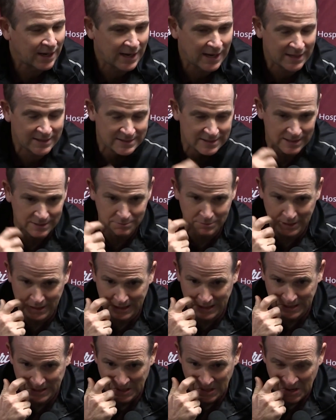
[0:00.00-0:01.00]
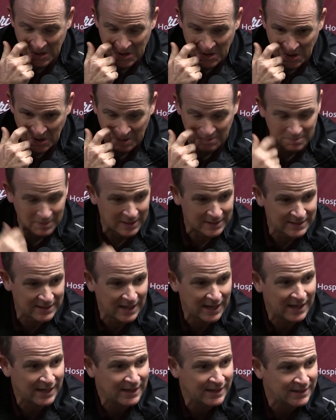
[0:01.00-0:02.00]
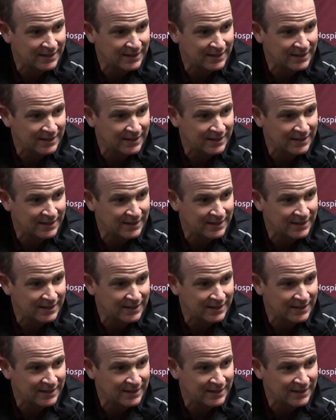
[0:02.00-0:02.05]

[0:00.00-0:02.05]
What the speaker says: I had a team meeting on Monday